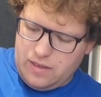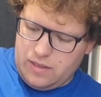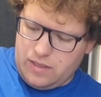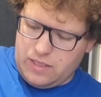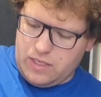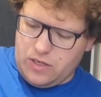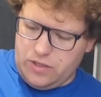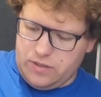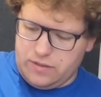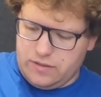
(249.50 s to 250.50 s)
I did
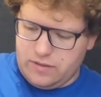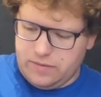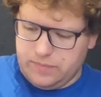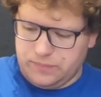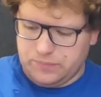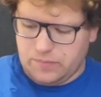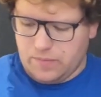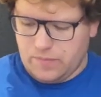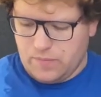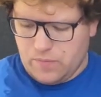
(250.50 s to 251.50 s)
notice
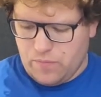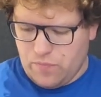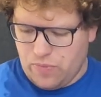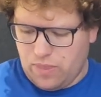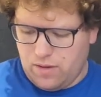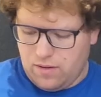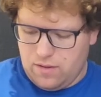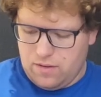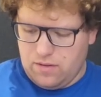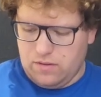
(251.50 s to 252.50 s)

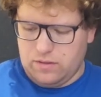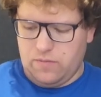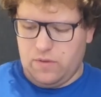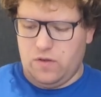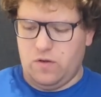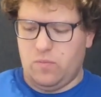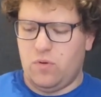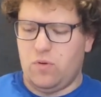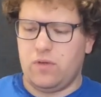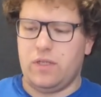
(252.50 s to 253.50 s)
that when you
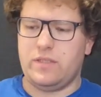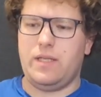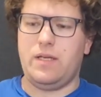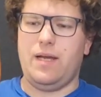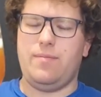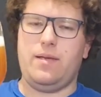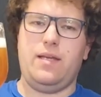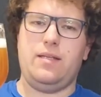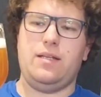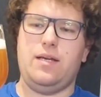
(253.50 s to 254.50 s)
poured it into the
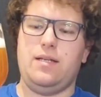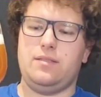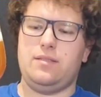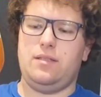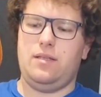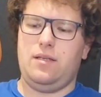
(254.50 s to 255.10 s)
IPA glass,